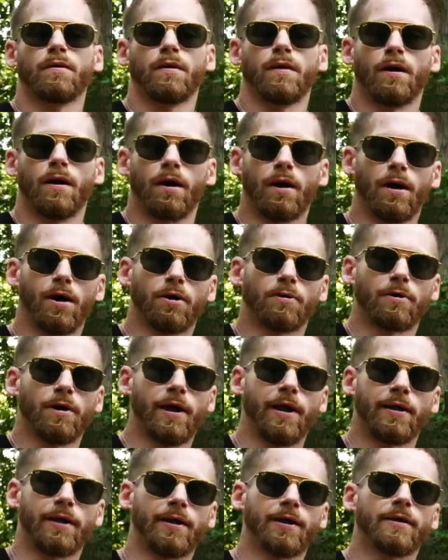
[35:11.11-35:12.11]
a...
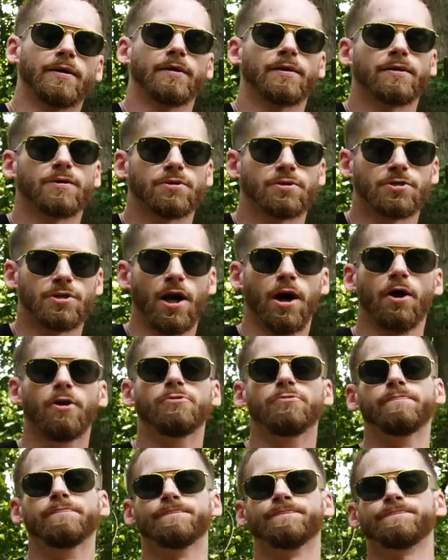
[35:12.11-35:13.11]
Alrighty, so
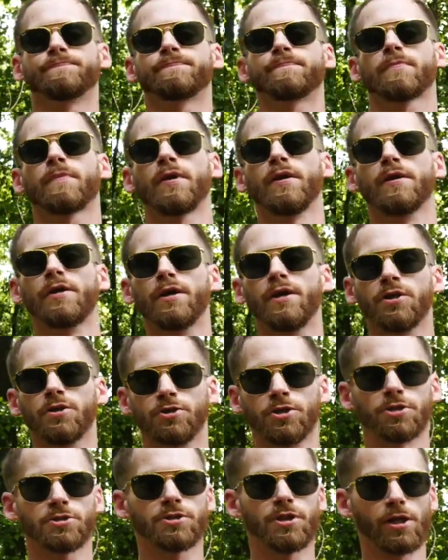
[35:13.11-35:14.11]

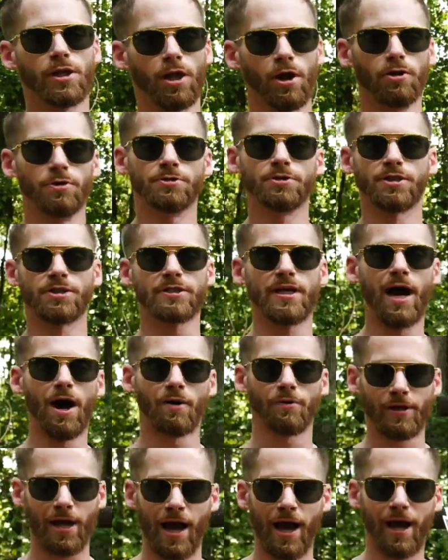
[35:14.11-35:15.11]
just to close this
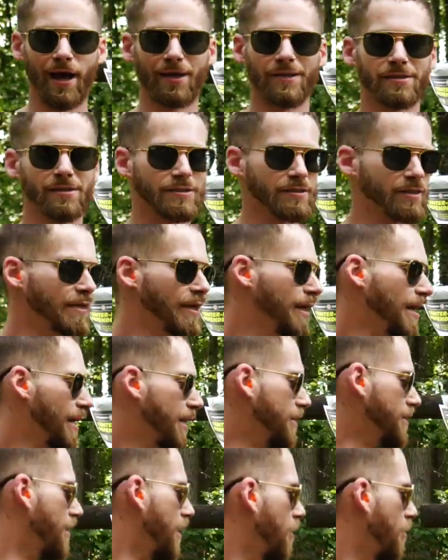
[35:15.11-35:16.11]
out, guys,
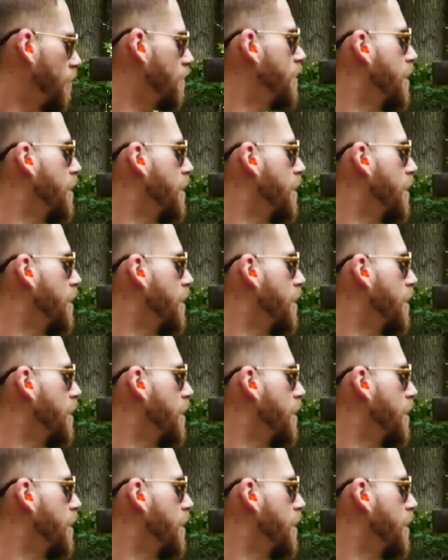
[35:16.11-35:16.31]
you know,